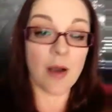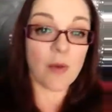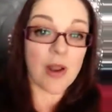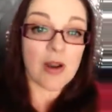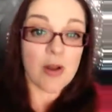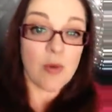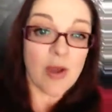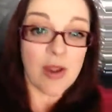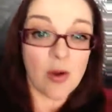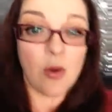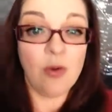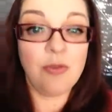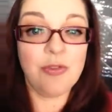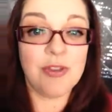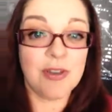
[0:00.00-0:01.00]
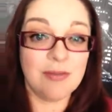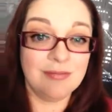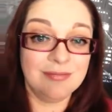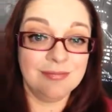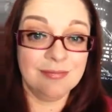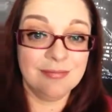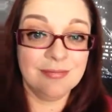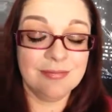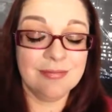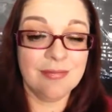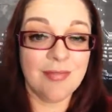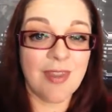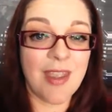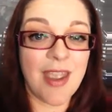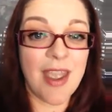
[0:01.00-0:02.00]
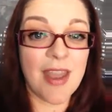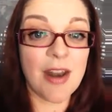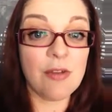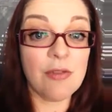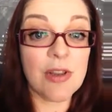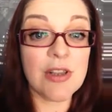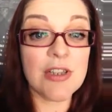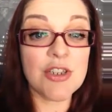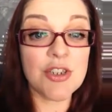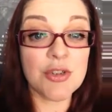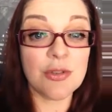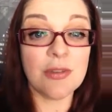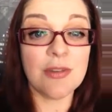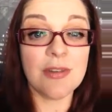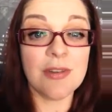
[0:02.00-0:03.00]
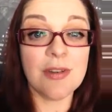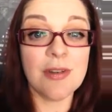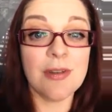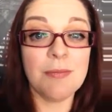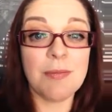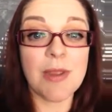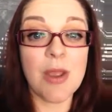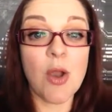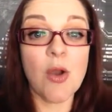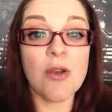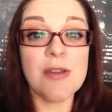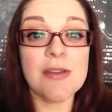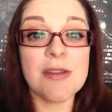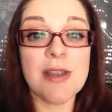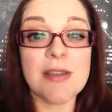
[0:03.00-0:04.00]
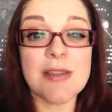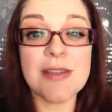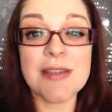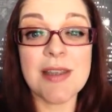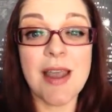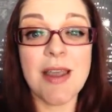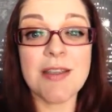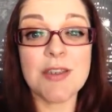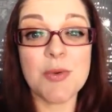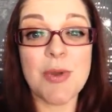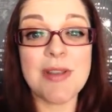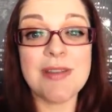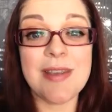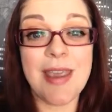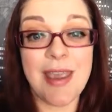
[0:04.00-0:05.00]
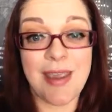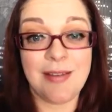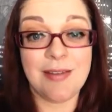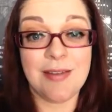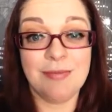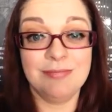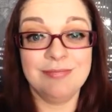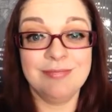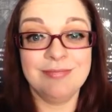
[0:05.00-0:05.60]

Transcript: I wear it quite often, and I really shouldn't, because it's a size 28.